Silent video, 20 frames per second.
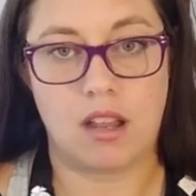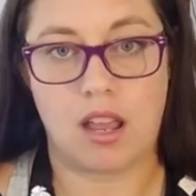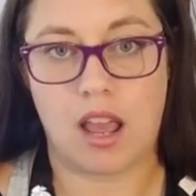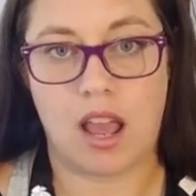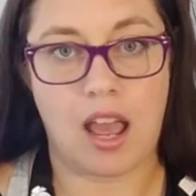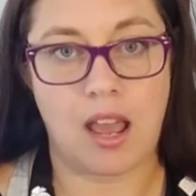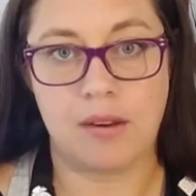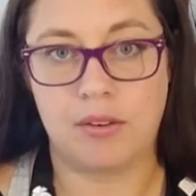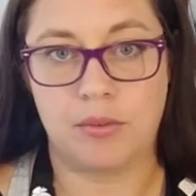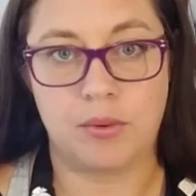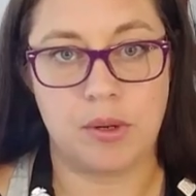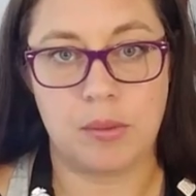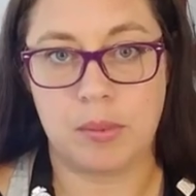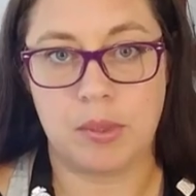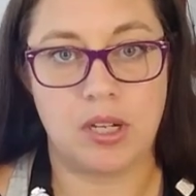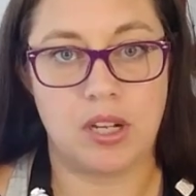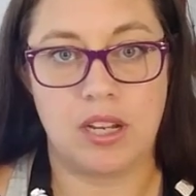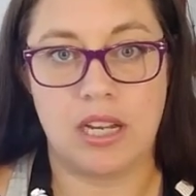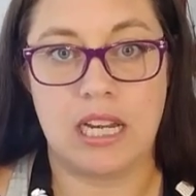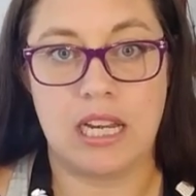I don't want to
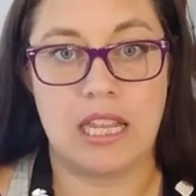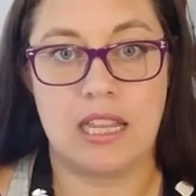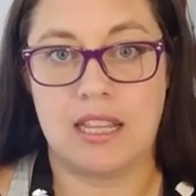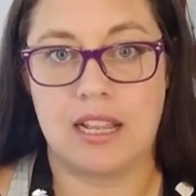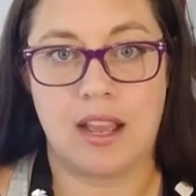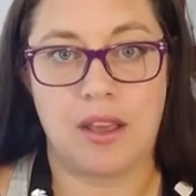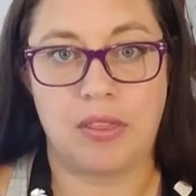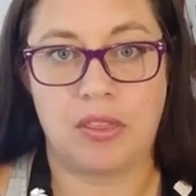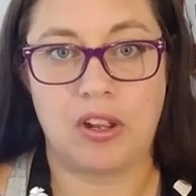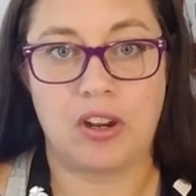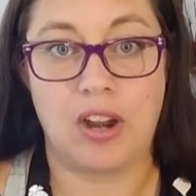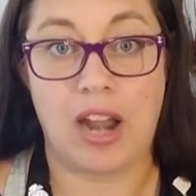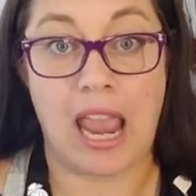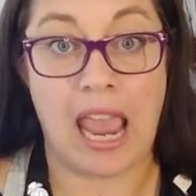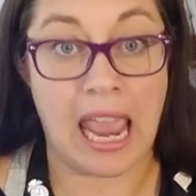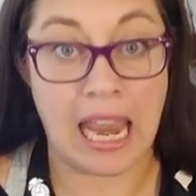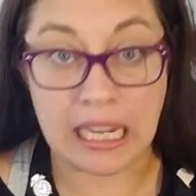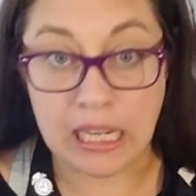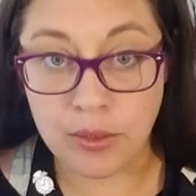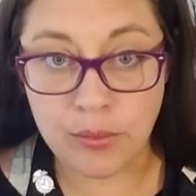put anything out there
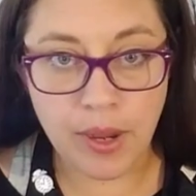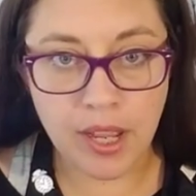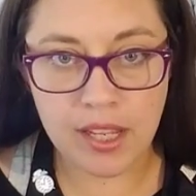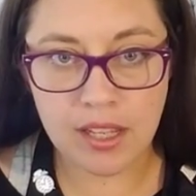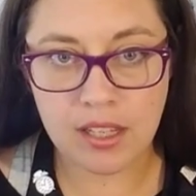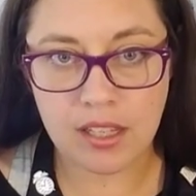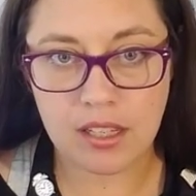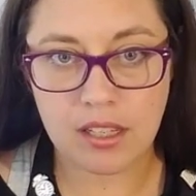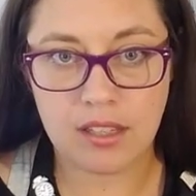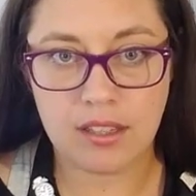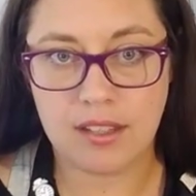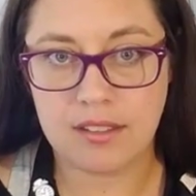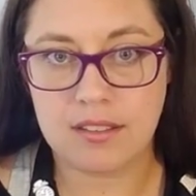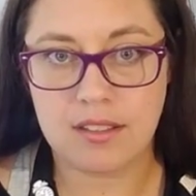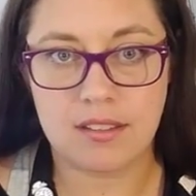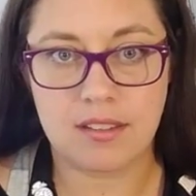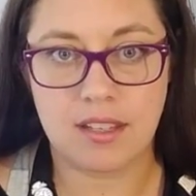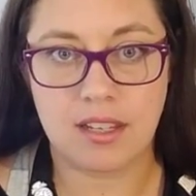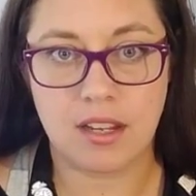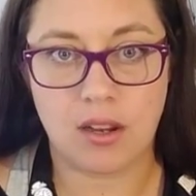anyway, unless
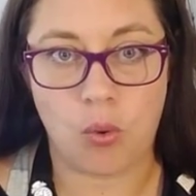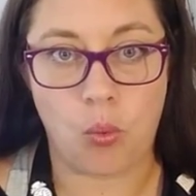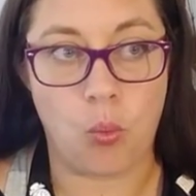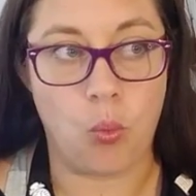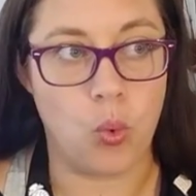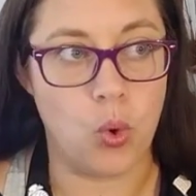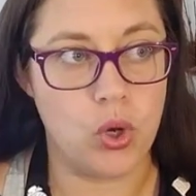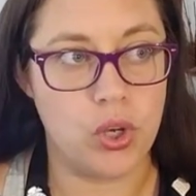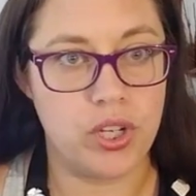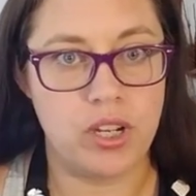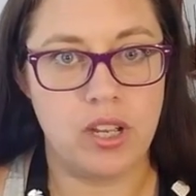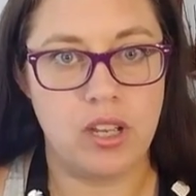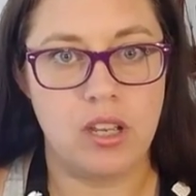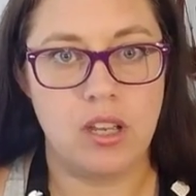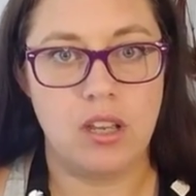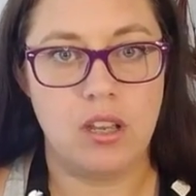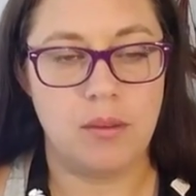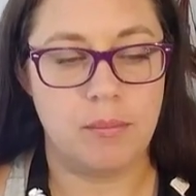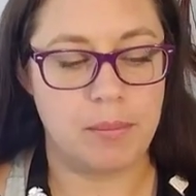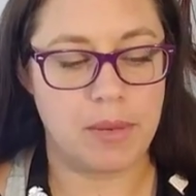it's like wood,
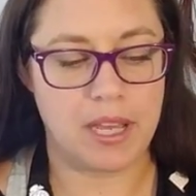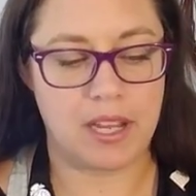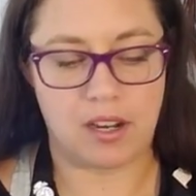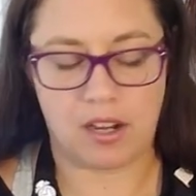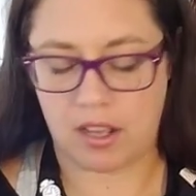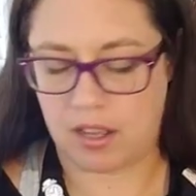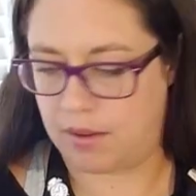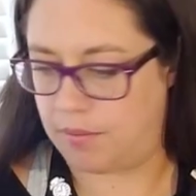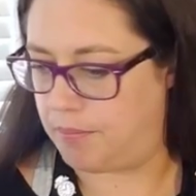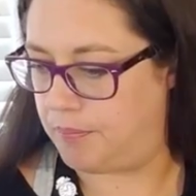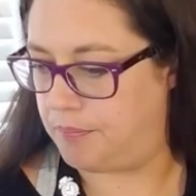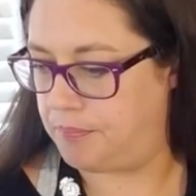but um,